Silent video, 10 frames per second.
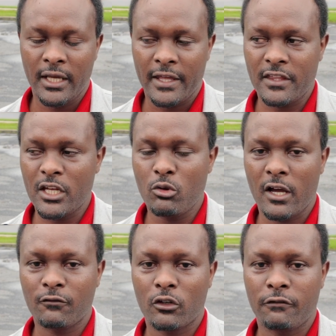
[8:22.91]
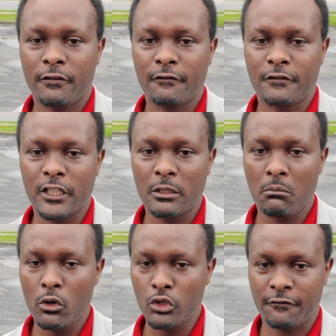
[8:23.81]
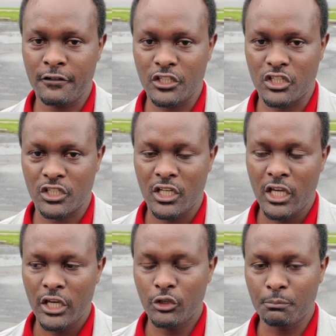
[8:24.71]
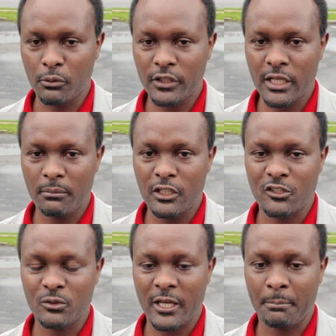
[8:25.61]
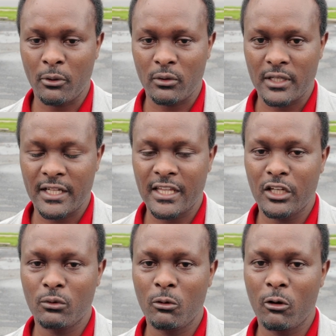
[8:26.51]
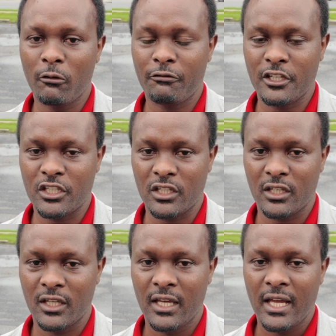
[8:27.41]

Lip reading: And then you have got 15 blue fish. You put them into a pond and then you go fishing.